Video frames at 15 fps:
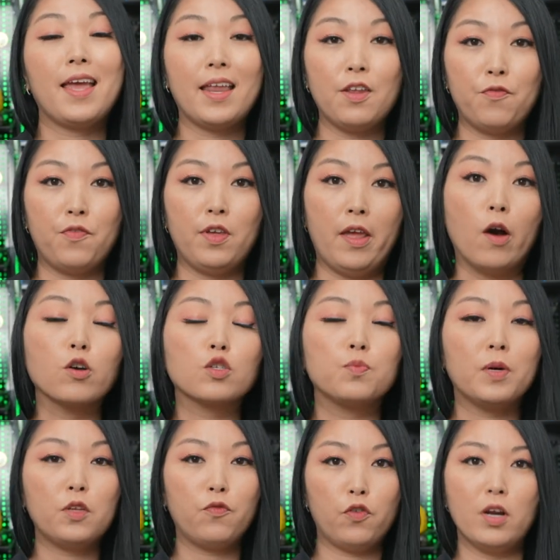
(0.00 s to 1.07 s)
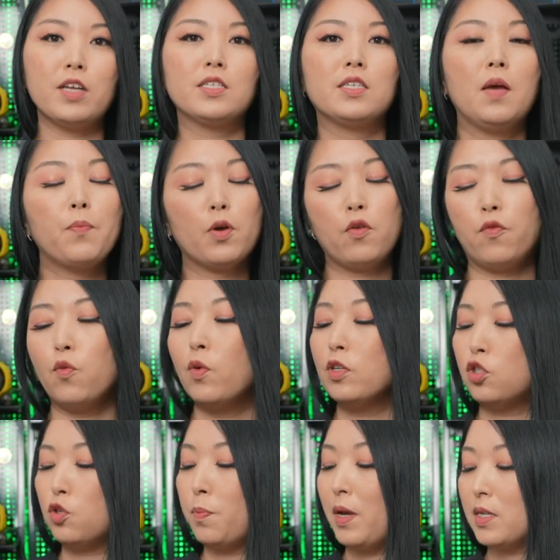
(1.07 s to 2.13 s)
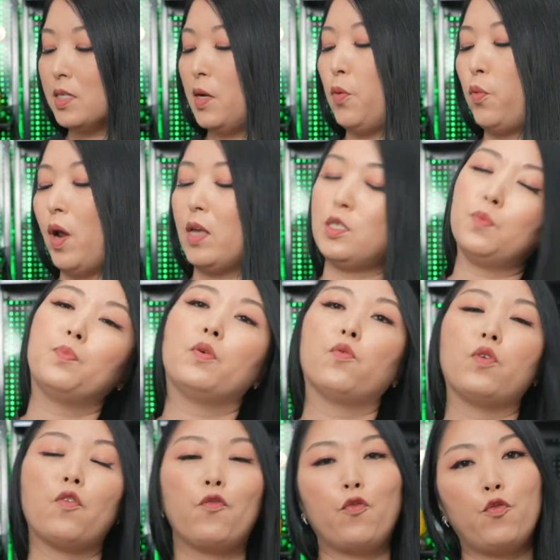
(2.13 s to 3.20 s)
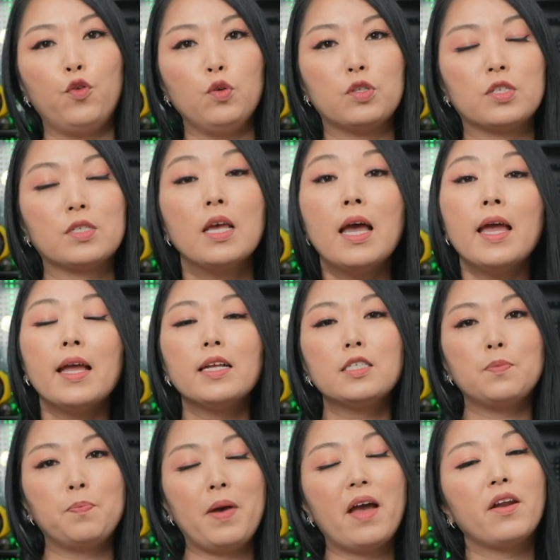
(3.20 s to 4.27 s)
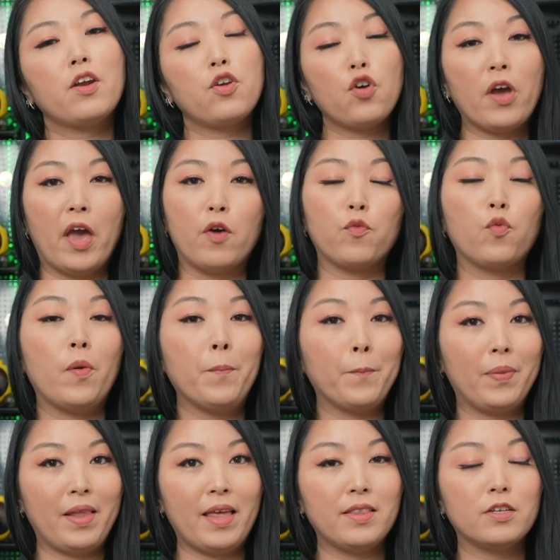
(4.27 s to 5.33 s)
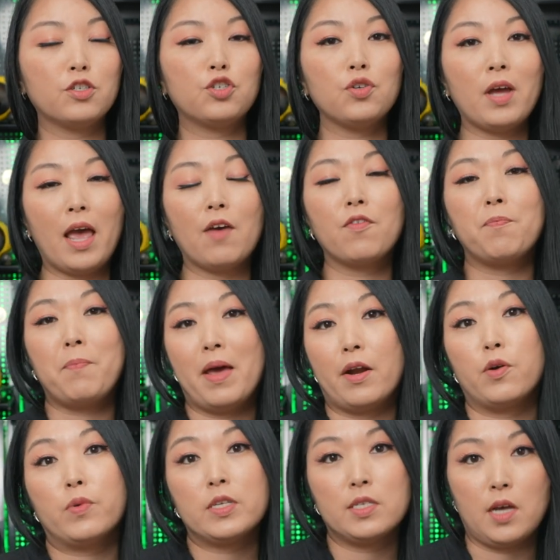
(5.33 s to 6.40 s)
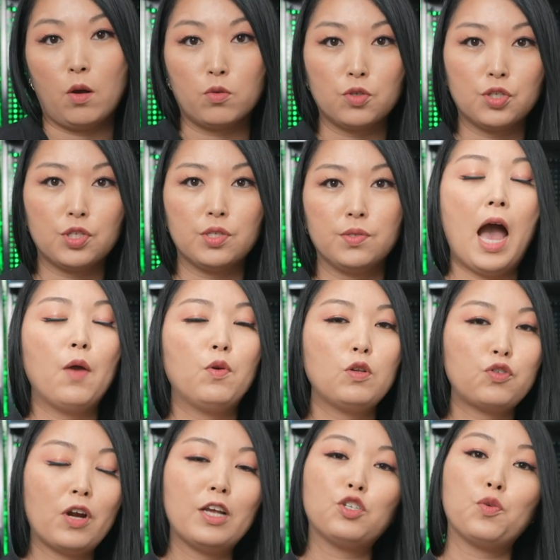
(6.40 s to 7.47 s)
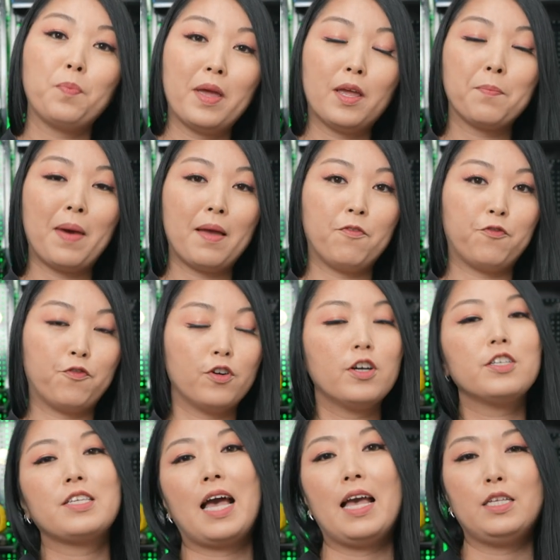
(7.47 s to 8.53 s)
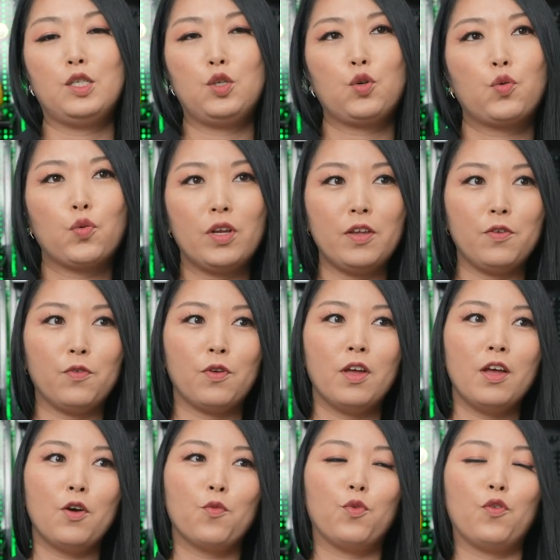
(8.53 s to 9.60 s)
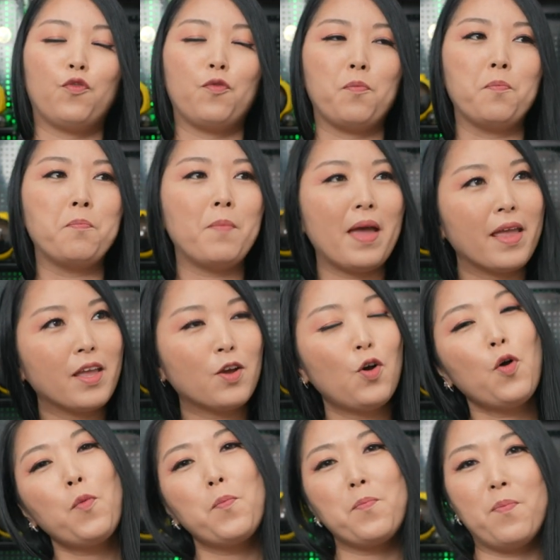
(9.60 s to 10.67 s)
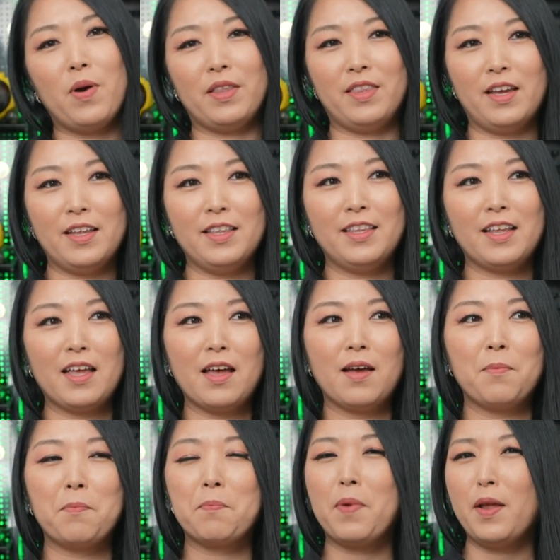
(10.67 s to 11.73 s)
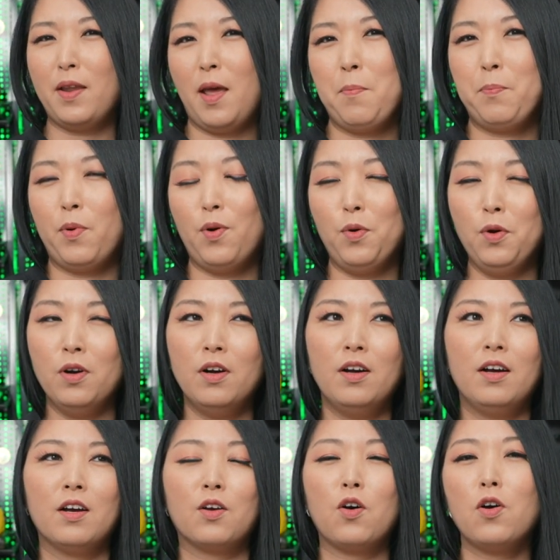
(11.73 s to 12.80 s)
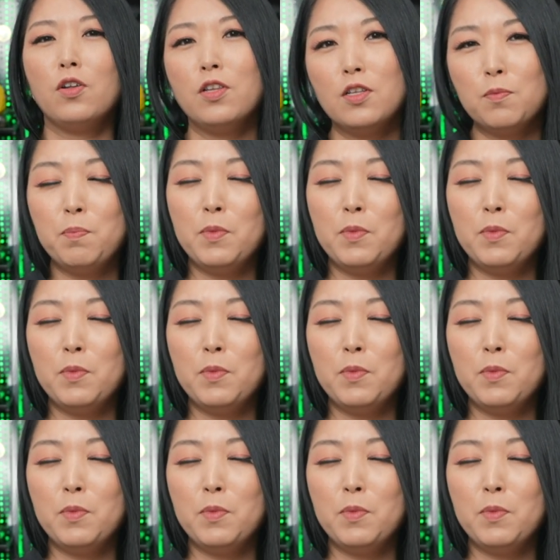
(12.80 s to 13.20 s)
anything else. But for example, if you want to make some recipe with fruits, it's better you have one blender to have better results. I will try to make my first ice cream with mango, banana, pineapple, coconut